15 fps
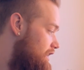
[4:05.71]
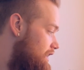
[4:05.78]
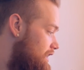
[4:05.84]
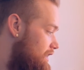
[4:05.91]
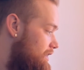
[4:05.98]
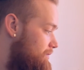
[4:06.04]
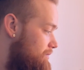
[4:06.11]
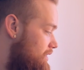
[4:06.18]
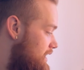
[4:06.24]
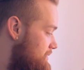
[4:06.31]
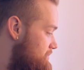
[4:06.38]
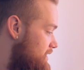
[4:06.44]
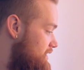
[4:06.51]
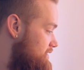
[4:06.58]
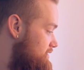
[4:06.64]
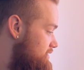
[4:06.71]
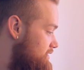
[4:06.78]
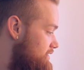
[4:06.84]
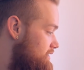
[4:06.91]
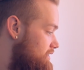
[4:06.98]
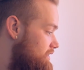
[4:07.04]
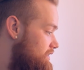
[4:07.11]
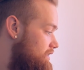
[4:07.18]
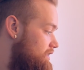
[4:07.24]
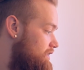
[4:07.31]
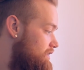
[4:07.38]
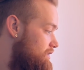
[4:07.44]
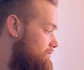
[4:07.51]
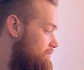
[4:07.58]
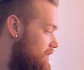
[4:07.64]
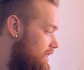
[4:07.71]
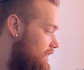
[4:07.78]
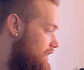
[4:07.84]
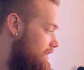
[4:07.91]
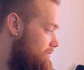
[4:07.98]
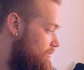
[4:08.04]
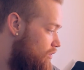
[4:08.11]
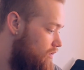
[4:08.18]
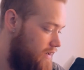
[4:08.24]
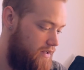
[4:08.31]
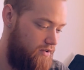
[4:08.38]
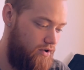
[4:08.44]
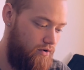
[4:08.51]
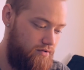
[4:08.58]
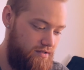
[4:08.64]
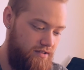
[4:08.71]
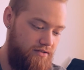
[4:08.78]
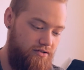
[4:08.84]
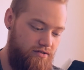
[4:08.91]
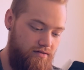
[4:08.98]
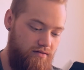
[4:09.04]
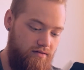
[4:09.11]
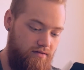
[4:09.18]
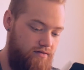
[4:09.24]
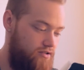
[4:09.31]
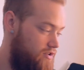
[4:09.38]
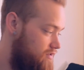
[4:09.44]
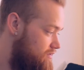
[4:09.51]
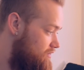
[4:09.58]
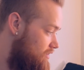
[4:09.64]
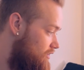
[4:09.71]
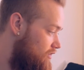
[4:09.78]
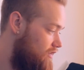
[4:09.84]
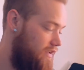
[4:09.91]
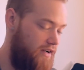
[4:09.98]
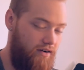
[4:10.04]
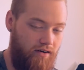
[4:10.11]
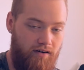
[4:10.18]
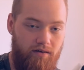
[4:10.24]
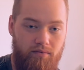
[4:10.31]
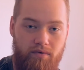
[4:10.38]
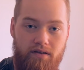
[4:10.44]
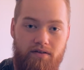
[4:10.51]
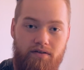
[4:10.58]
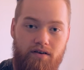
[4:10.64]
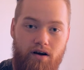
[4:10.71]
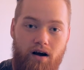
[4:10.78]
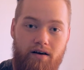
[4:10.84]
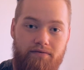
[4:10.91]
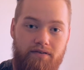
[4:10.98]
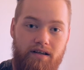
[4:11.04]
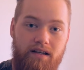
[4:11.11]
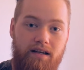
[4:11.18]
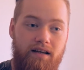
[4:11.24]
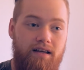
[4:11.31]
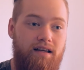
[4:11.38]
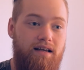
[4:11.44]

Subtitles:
I mixed my morning dosage just earlier with coffee